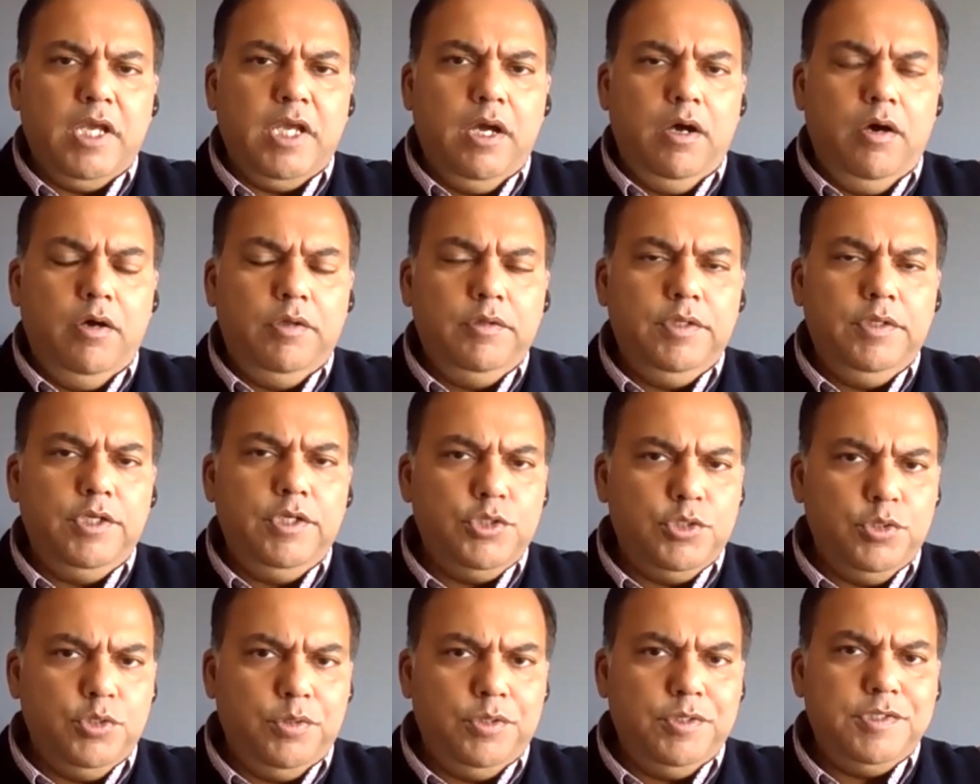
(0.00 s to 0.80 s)
on the
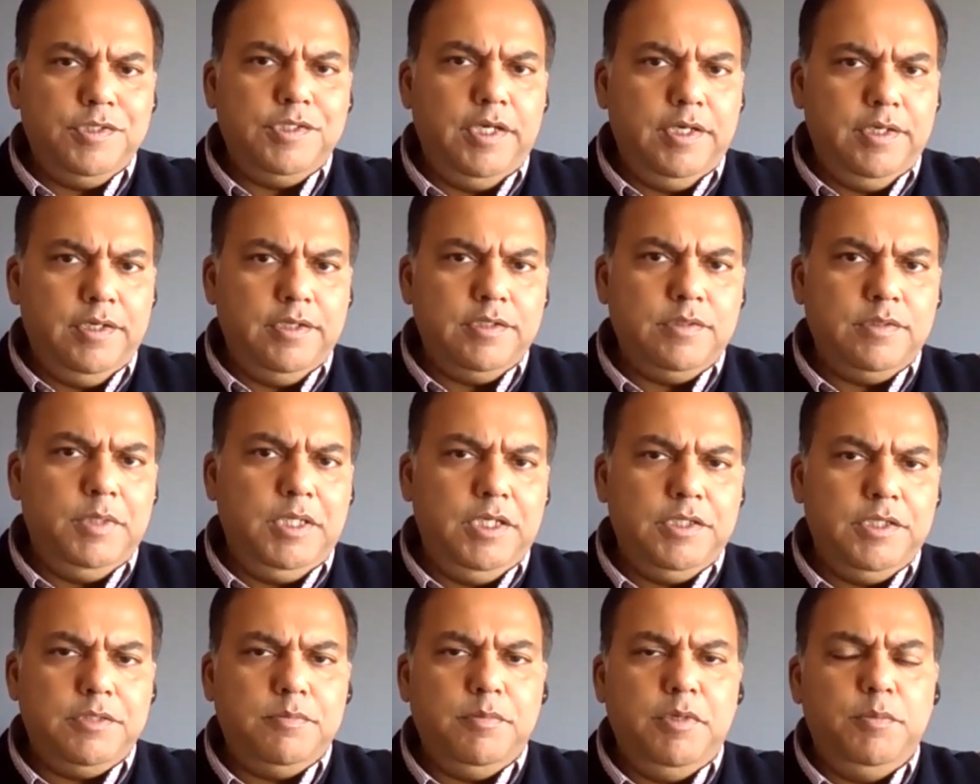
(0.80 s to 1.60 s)
insurance side as
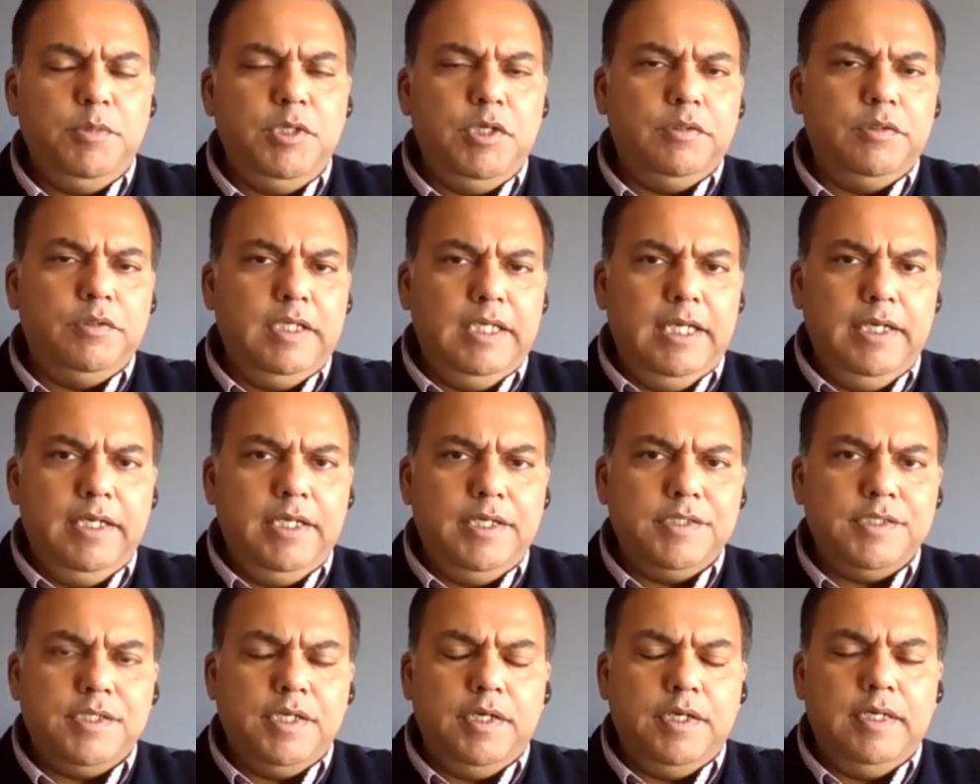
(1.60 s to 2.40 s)
well as maybe on the
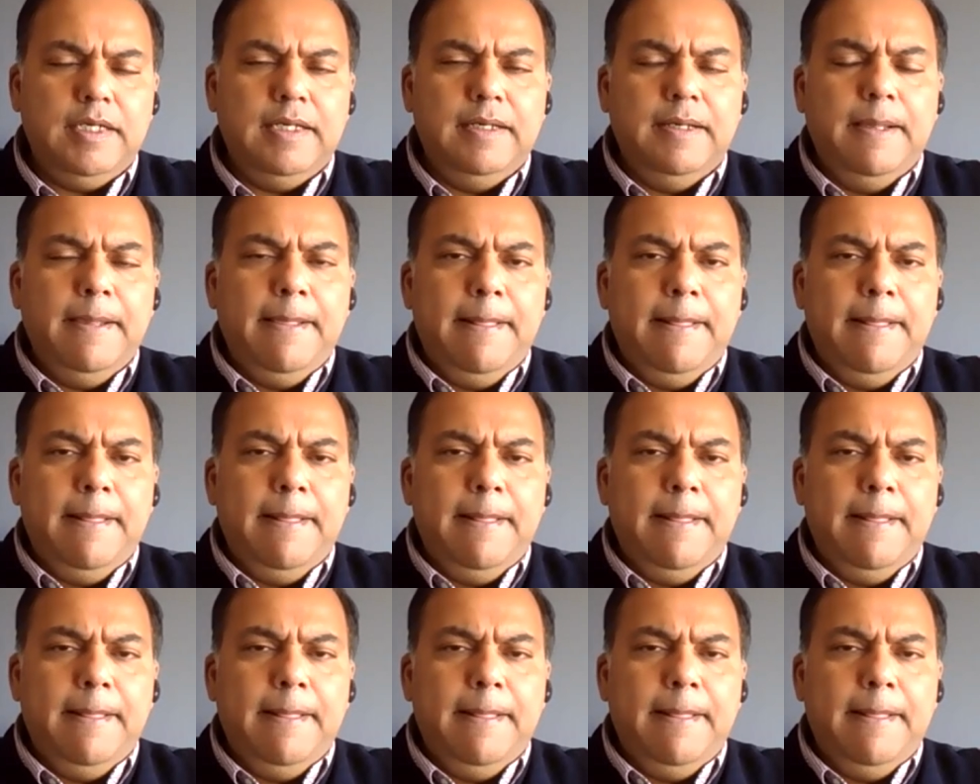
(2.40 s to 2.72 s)
lending side.